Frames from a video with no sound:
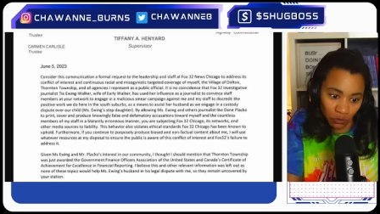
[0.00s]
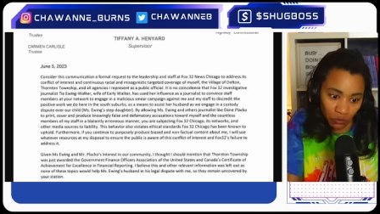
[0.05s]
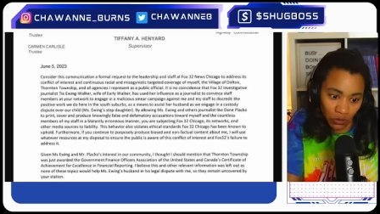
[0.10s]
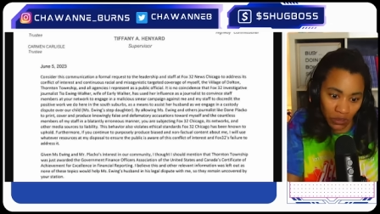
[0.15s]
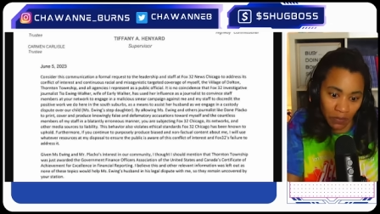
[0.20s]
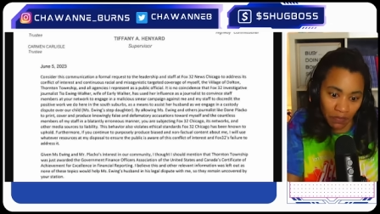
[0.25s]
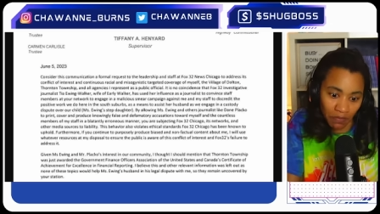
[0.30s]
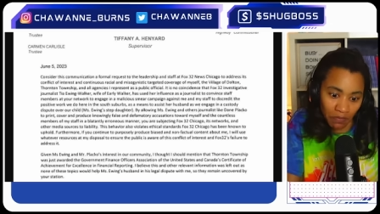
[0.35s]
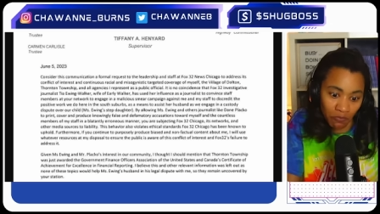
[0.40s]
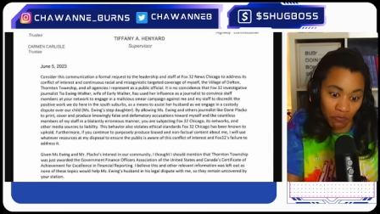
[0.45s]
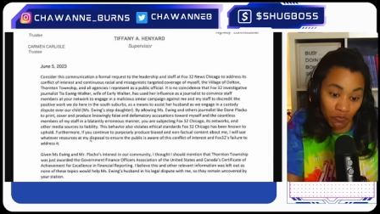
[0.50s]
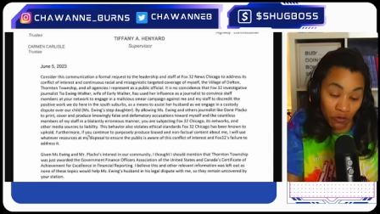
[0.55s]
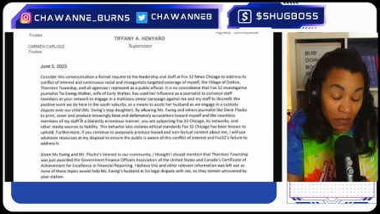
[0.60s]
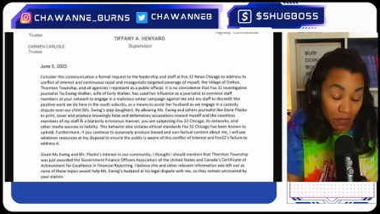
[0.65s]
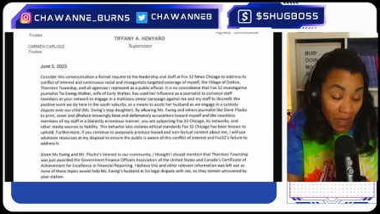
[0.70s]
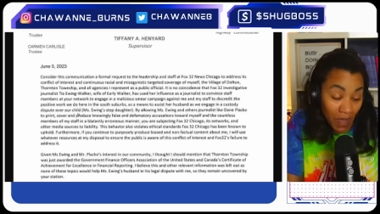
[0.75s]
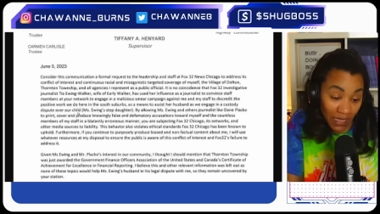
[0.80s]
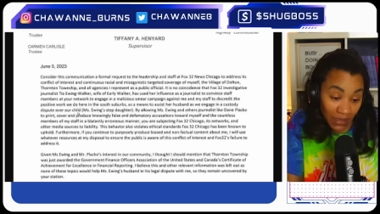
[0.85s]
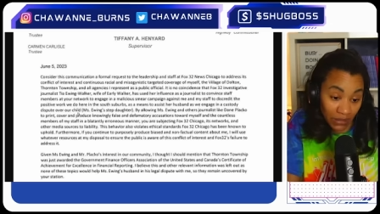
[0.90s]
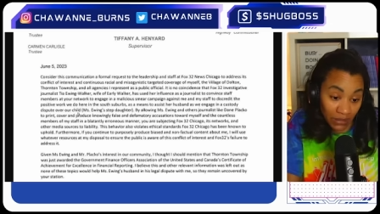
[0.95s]
We
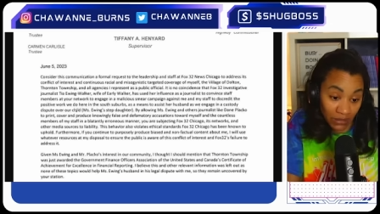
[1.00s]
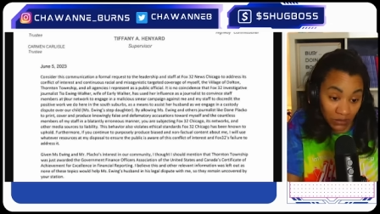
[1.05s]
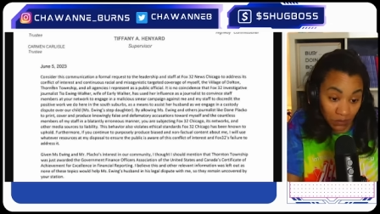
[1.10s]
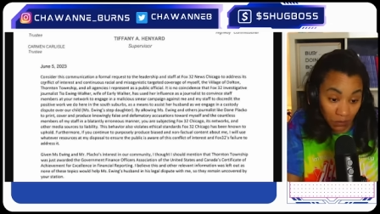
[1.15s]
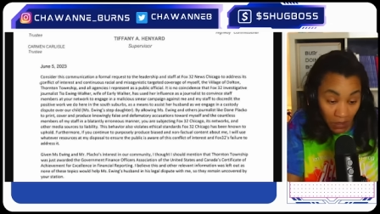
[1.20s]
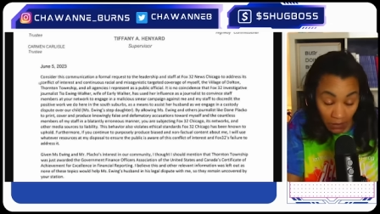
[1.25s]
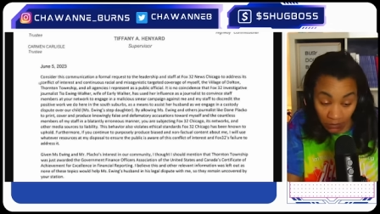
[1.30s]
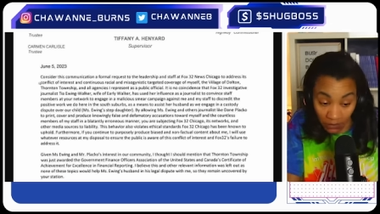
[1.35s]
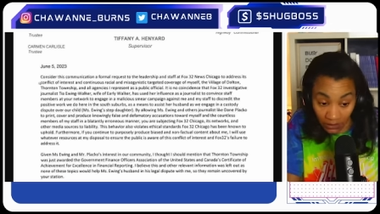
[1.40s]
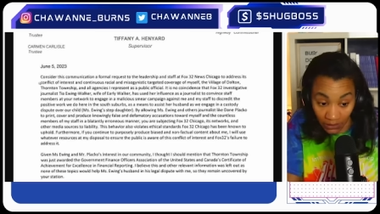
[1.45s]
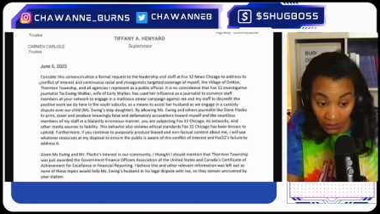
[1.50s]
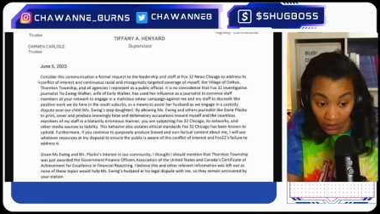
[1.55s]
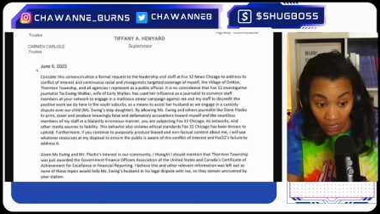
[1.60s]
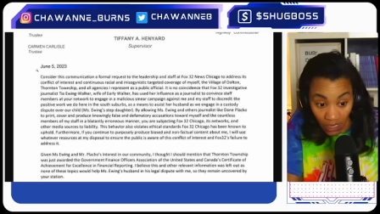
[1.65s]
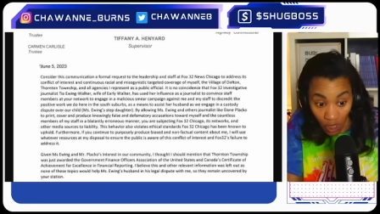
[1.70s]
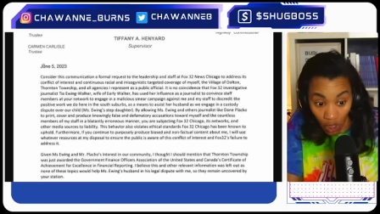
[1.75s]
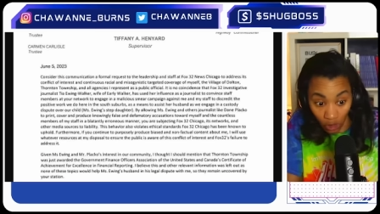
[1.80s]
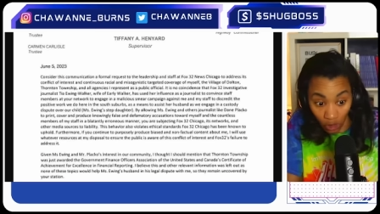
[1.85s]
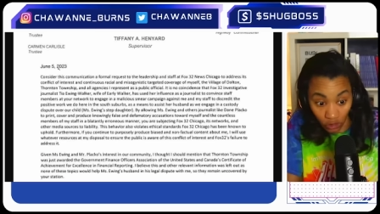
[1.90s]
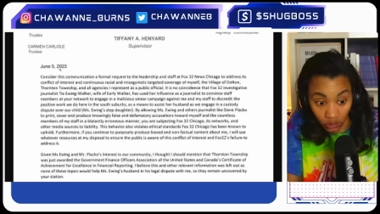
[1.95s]
made this public
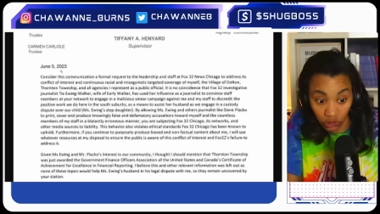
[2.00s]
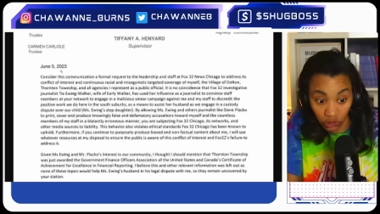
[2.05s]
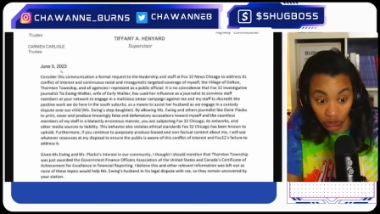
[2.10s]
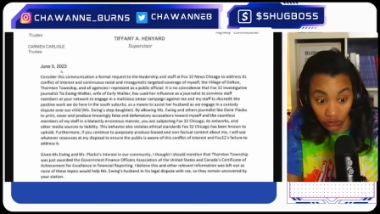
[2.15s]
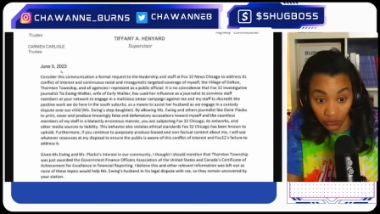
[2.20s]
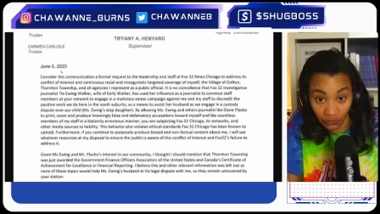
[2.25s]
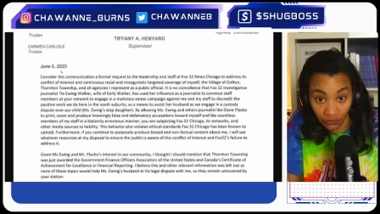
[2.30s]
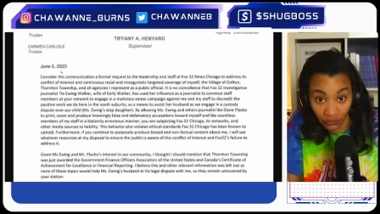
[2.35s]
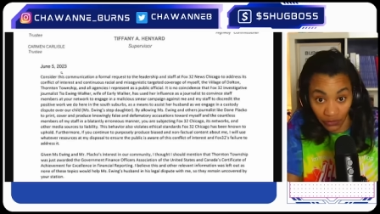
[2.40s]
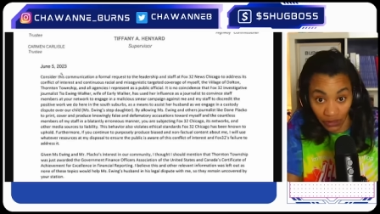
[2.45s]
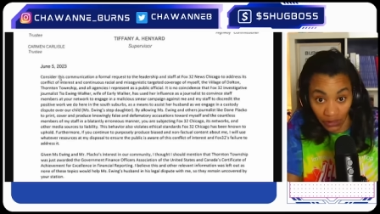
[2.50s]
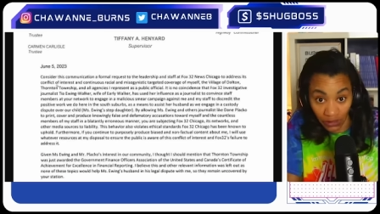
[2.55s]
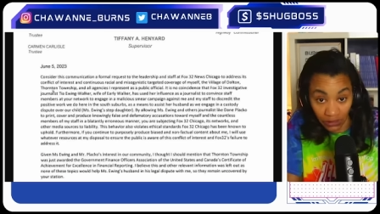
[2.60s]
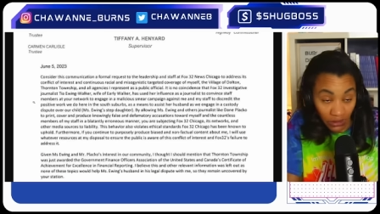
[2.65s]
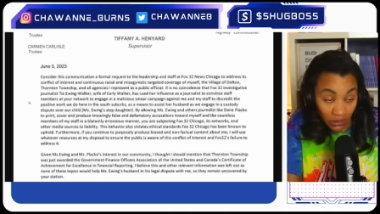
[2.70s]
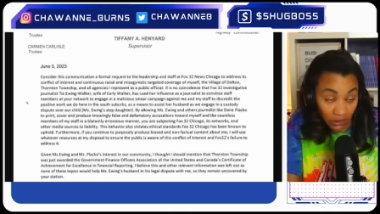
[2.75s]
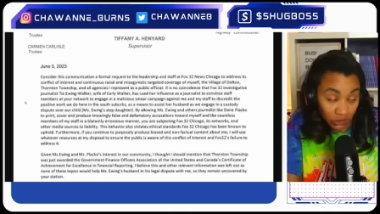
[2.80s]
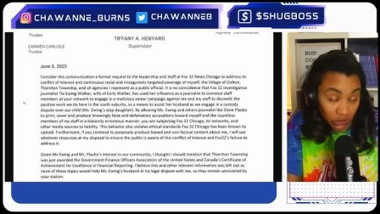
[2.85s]
on June 5th.